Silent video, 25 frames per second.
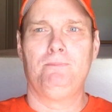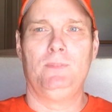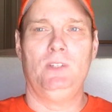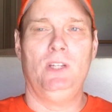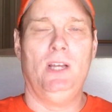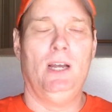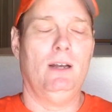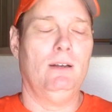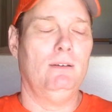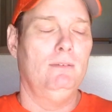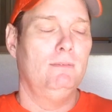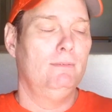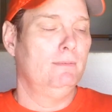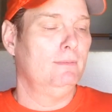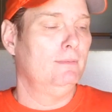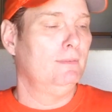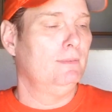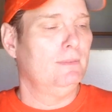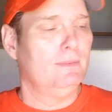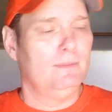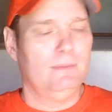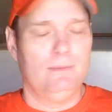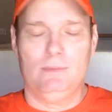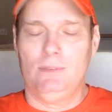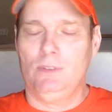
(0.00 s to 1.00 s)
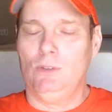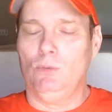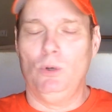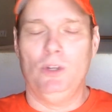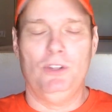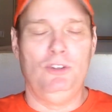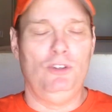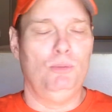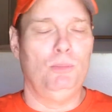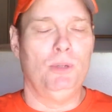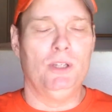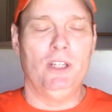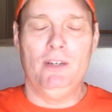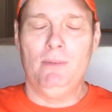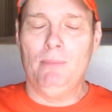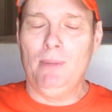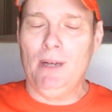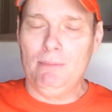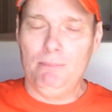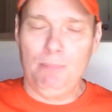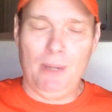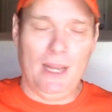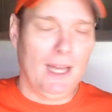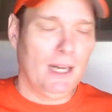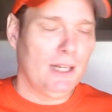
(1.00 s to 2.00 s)
Now, whether you believe
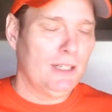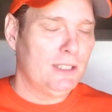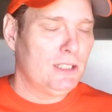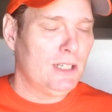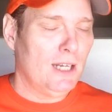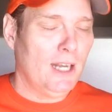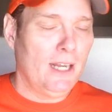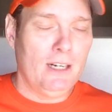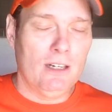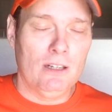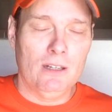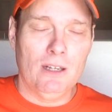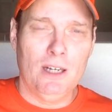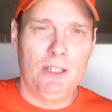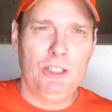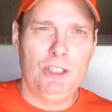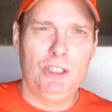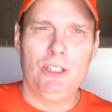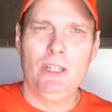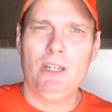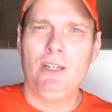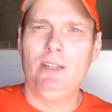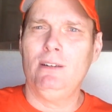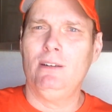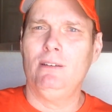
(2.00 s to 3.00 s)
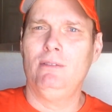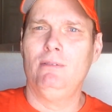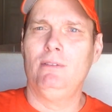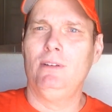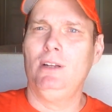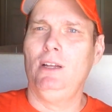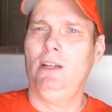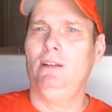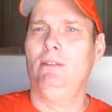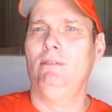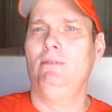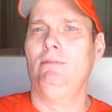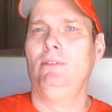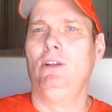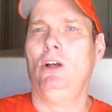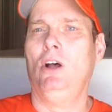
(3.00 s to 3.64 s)
about Palestine and all that shit and